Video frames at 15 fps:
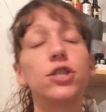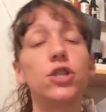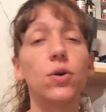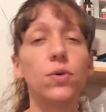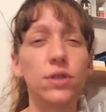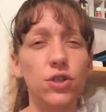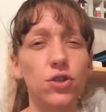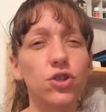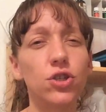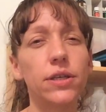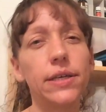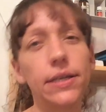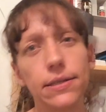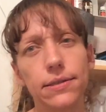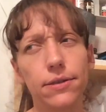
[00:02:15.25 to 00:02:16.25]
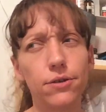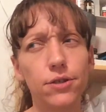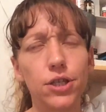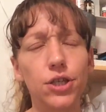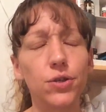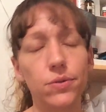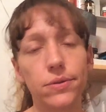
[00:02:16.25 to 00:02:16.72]
So it's usually easier
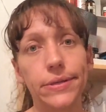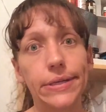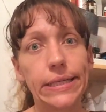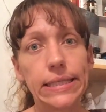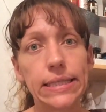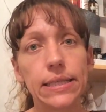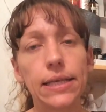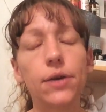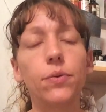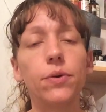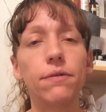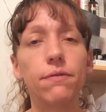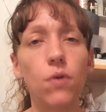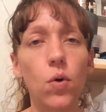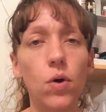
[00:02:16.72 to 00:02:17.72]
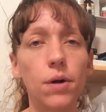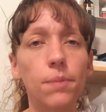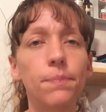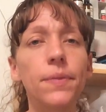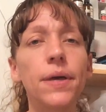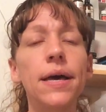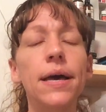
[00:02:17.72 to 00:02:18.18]
to use in its liquid
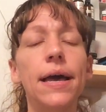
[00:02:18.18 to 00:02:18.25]
form,